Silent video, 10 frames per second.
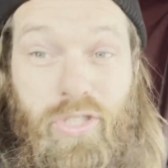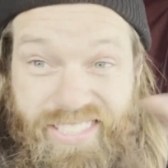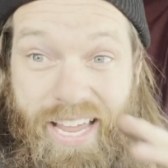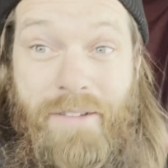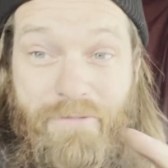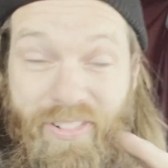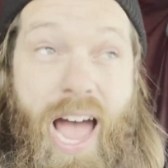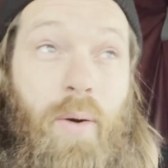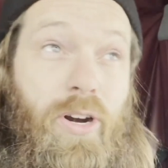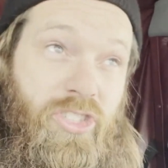
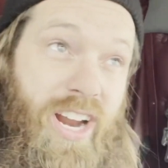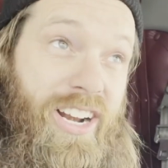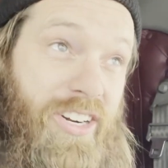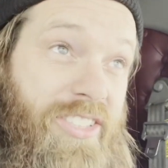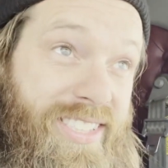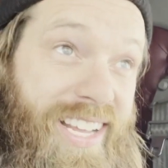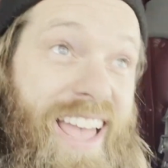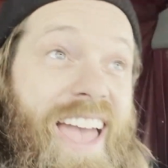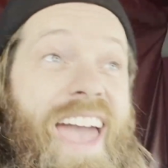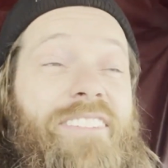sunflower trailers
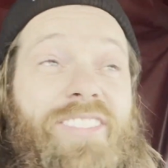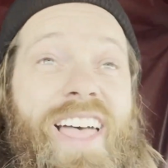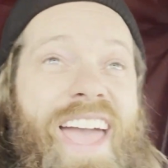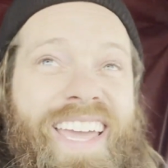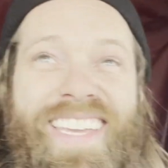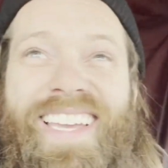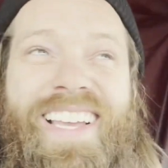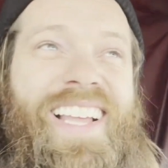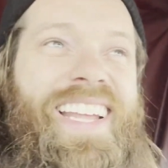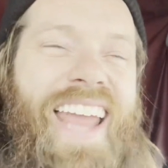have like
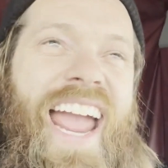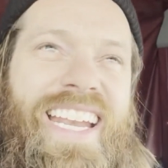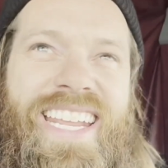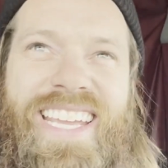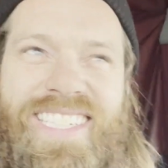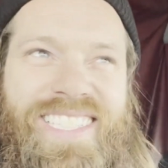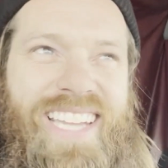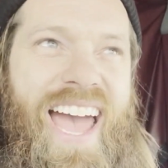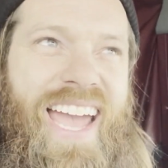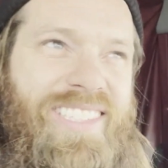90-inch
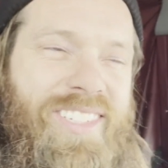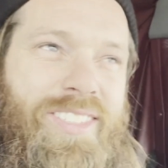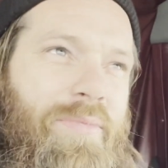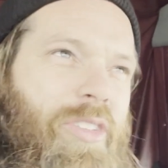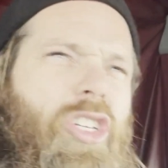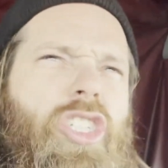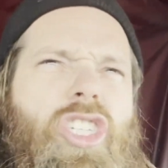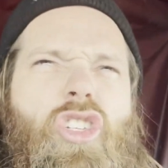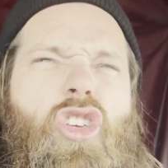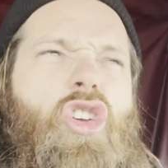sides or something, just
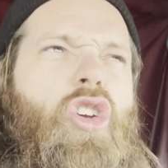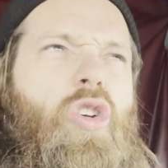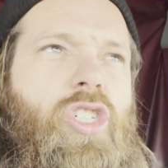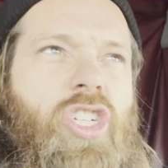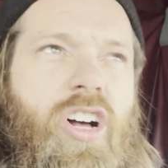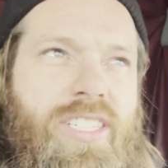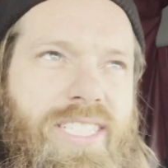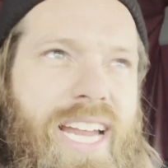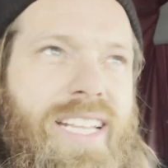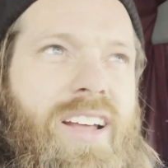these huge
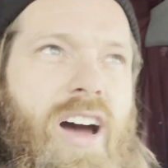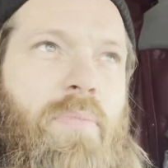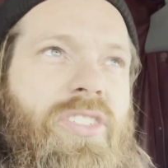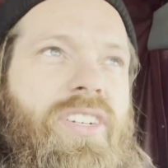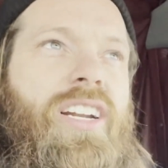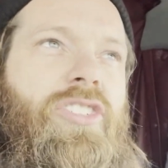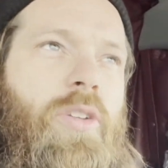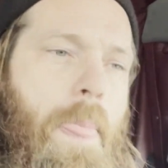tall-sided hopper trailers.